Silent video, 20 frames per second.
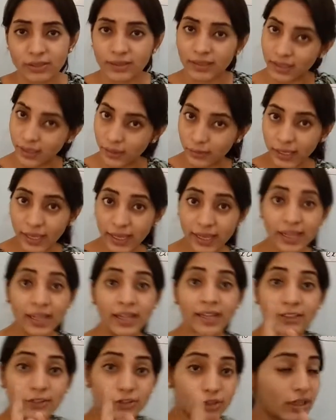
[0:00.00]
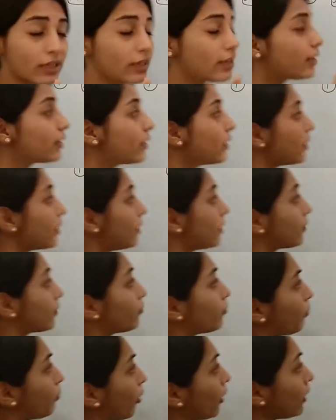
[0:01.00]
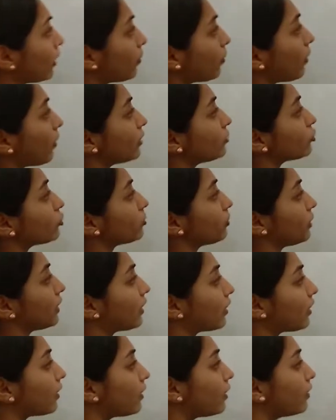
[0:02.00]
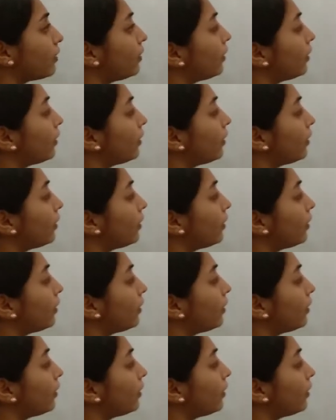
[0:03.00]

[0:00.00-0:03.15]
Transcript: Okay, so clear, point number 1 should be clear